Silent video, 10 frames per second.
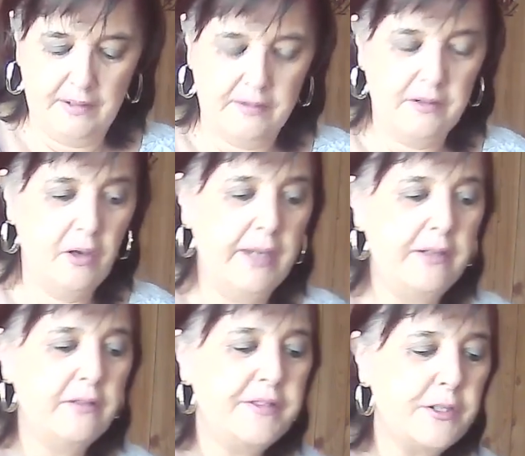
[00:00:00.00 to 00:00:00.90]
Nine
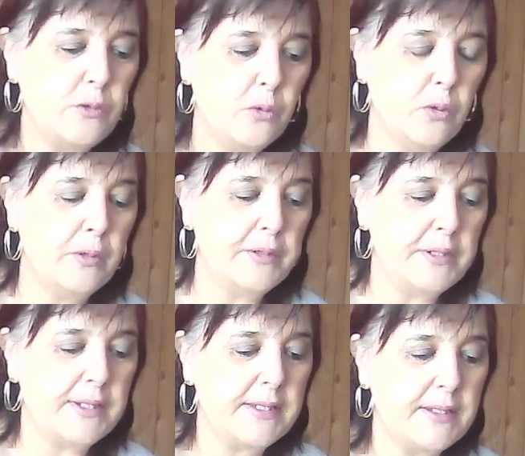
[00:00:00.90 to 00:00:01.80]
of
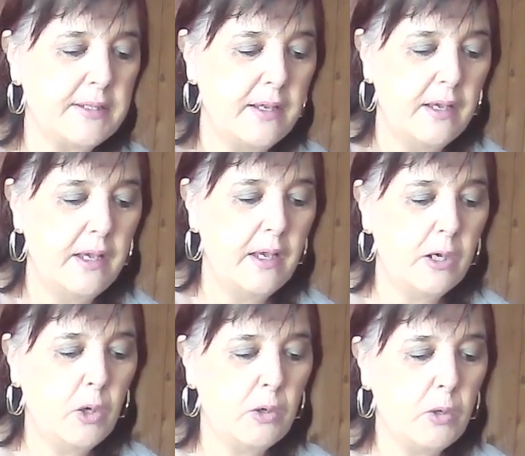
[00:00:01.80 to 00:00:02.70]
Swords.
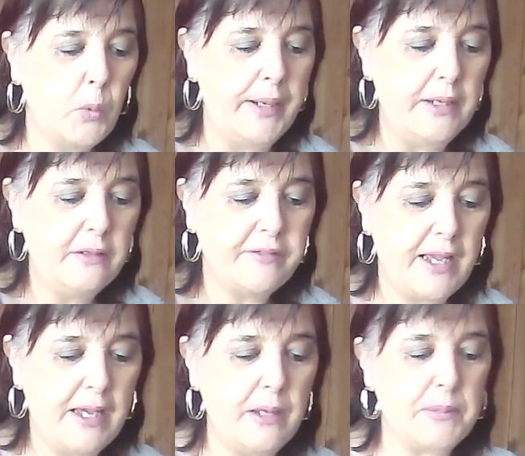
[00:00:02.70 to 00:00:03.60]
Queen of
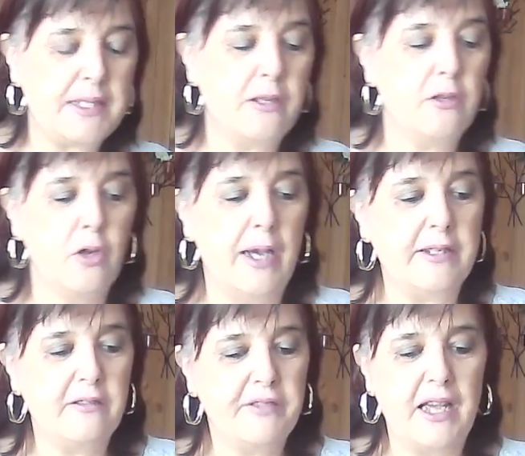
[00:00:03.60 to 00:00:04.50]
Cups, Knight
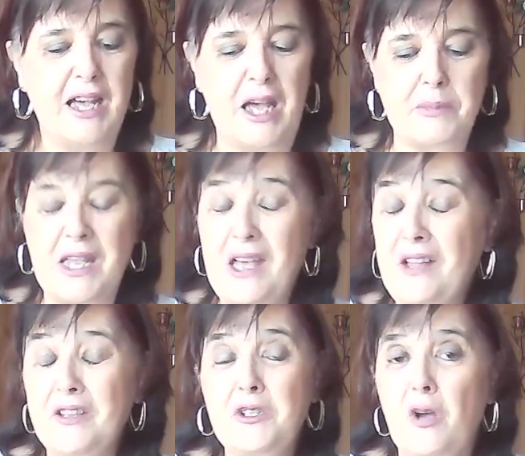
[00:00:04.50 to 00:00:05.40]
of Cups.
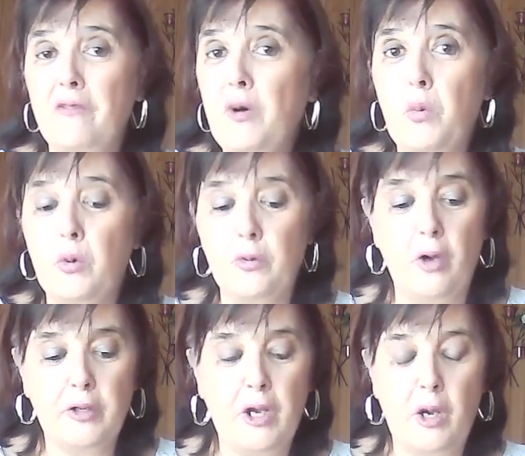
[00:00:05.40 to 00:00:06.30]
This offer will
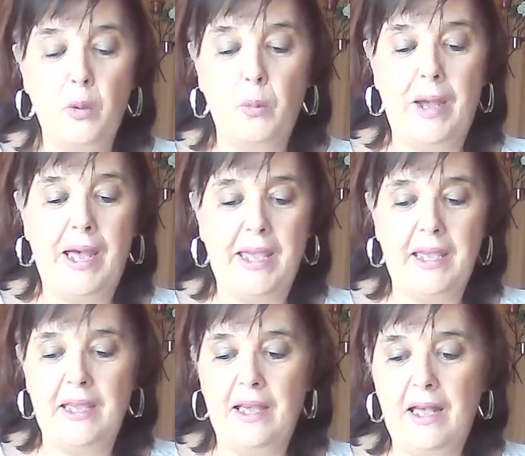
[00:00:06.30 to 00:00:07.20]
not go
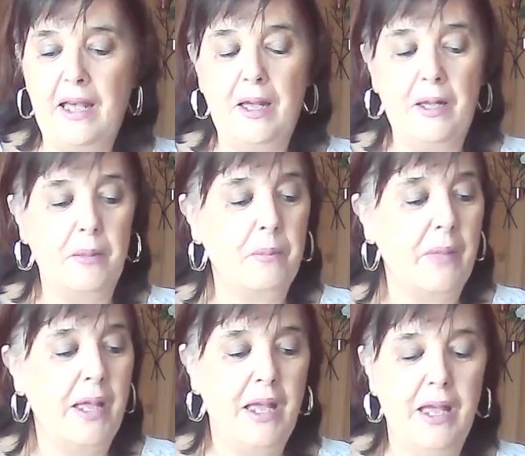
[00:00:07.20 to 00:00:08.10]
away. Um,
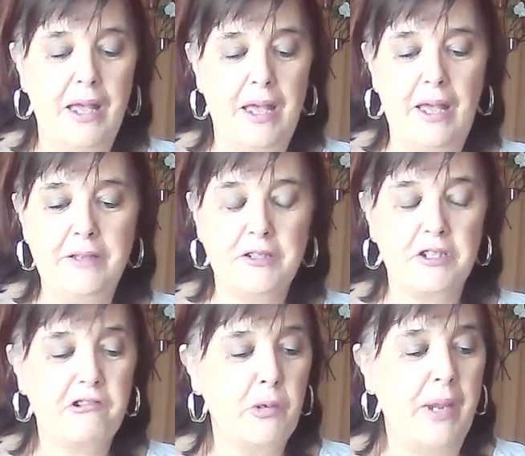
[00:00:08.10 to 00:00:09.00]
it's
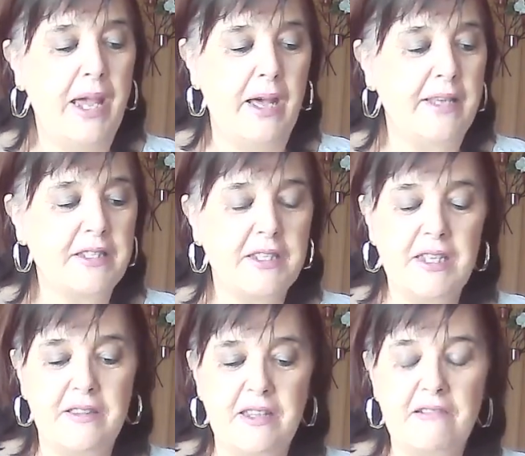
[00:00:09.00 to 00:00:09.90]
throughout. As I
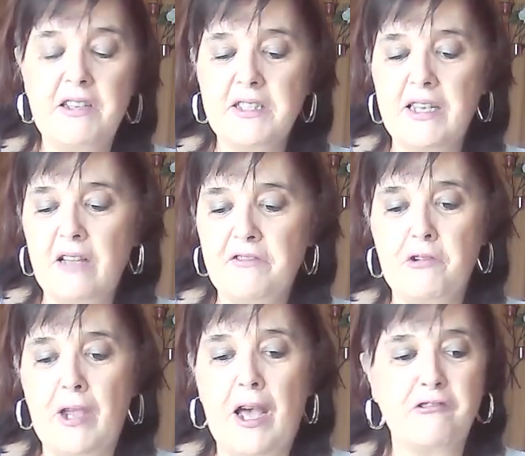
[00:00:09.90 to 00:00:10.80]
said, there is love
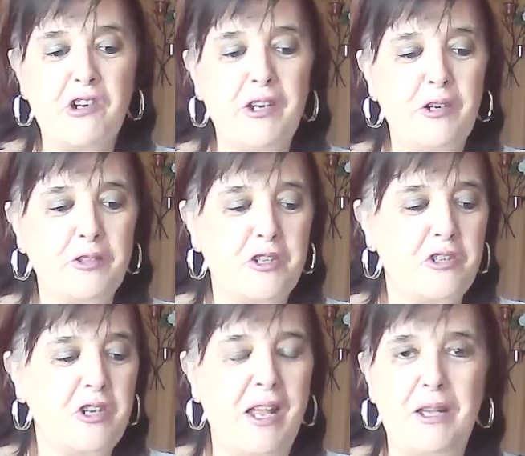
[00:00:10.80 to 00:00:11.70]
throughout. I try not to
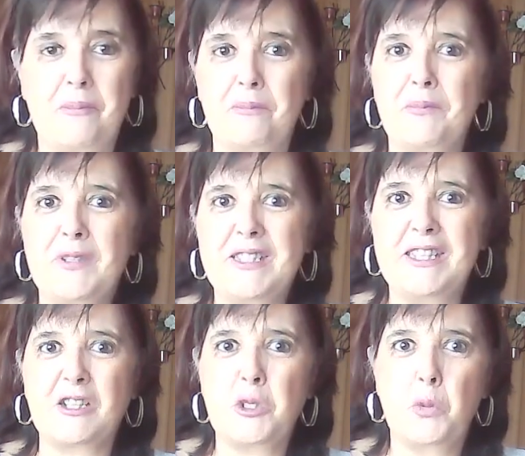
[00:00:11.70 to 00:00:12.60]
um,
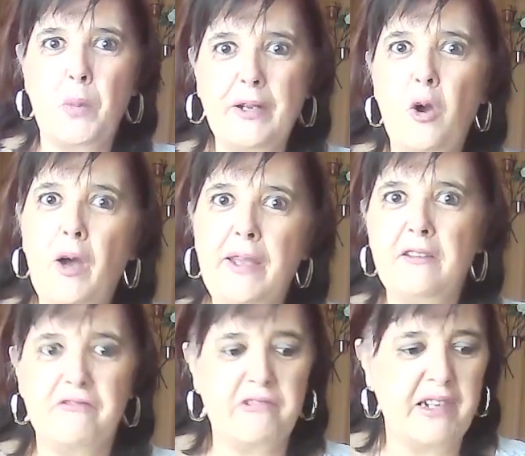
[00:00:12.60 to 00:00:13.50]
stick to one kind
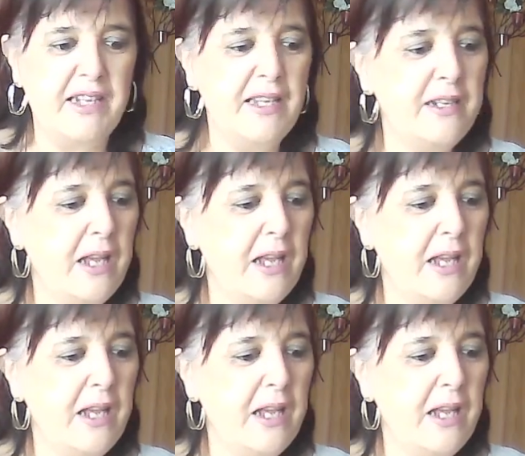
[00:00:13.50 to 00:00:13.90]
of reading,